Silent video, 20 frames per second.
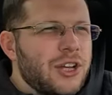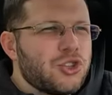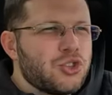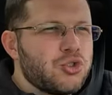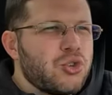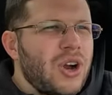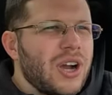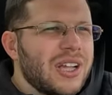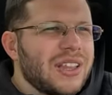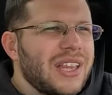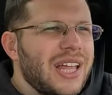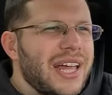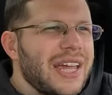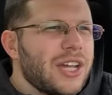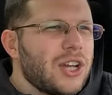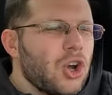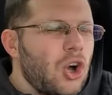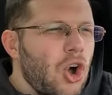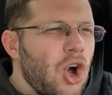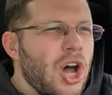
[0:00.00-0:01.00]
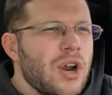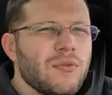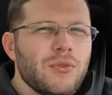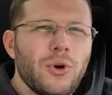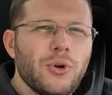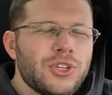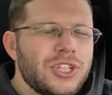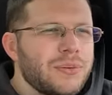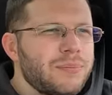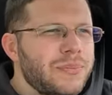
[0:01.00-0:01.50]
and truck like on
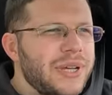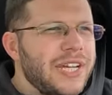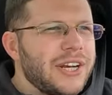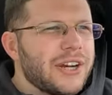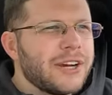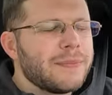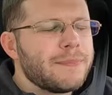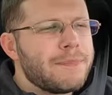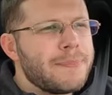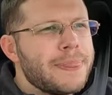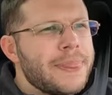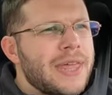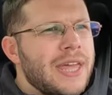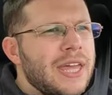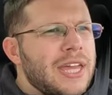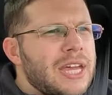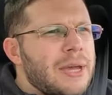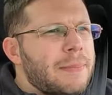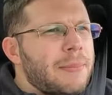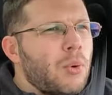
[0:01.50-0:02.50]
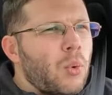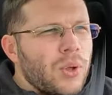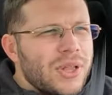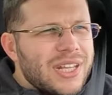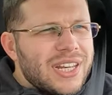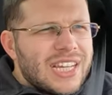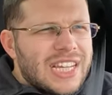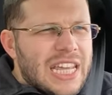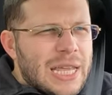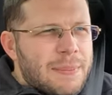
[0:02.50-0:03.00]
road demeanor, but
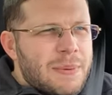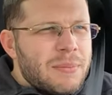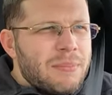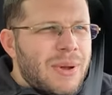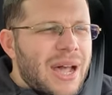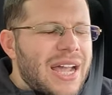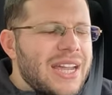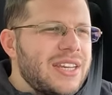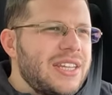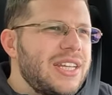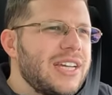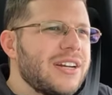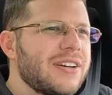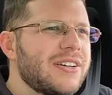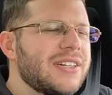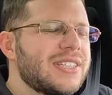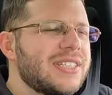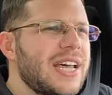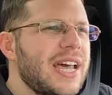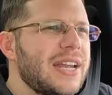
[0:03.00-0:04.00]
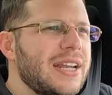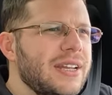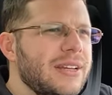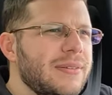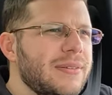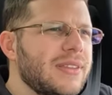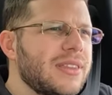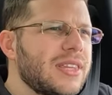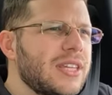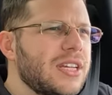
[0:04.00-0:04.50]
one thing to keep in mind here is that
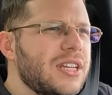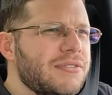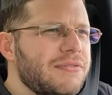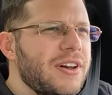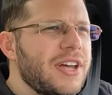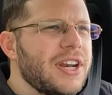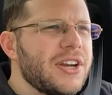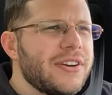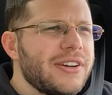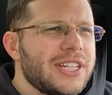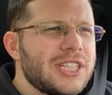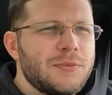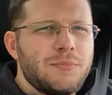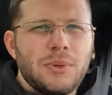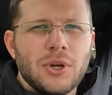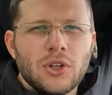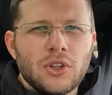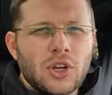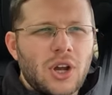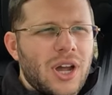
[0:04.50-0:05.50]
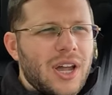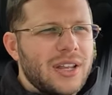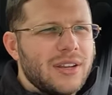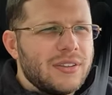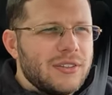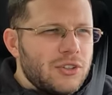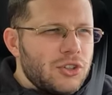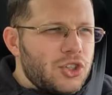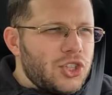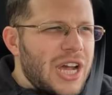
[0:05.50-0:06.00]
the Defender is built
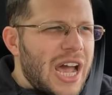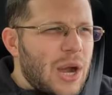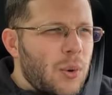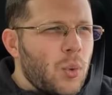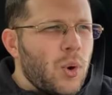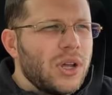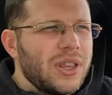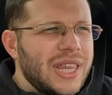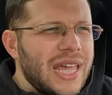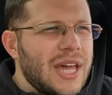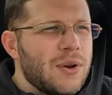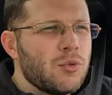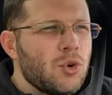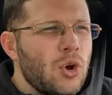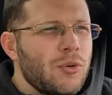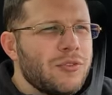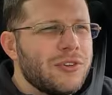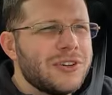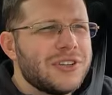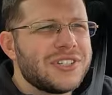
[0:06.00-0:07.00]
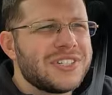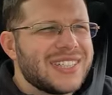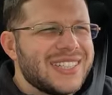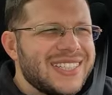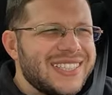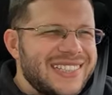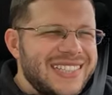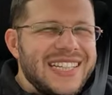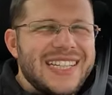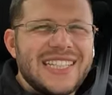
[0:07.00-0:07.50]
on Jaguar Land Rover's
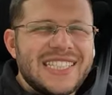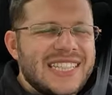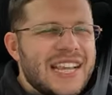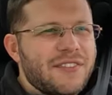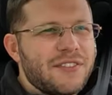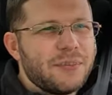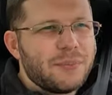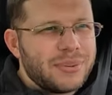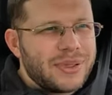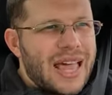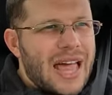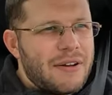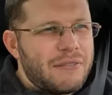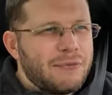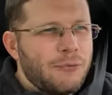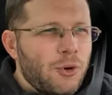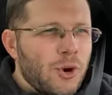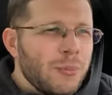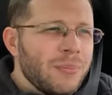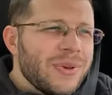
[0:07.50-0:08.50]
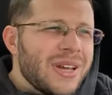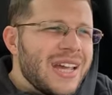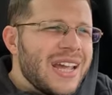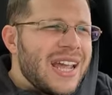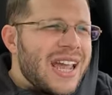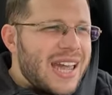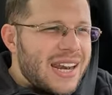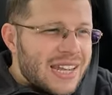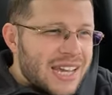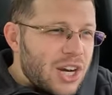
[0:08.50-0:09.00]
D7 platform,
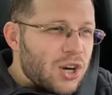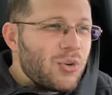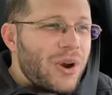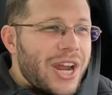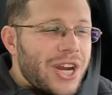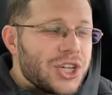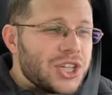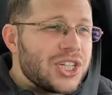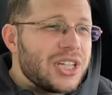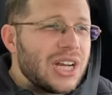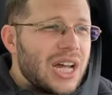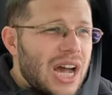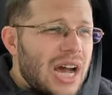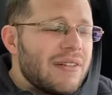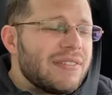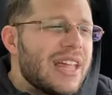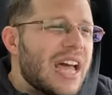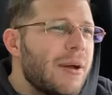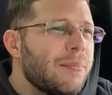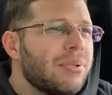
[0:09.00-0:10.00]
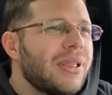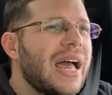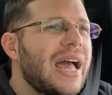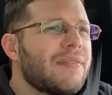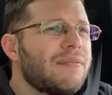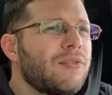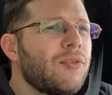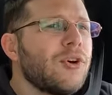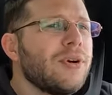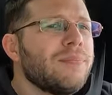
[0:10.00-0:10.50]
an iteration of that
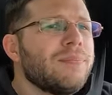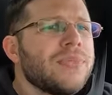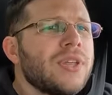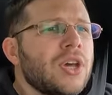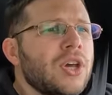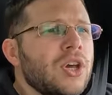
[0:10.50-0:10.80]
platform,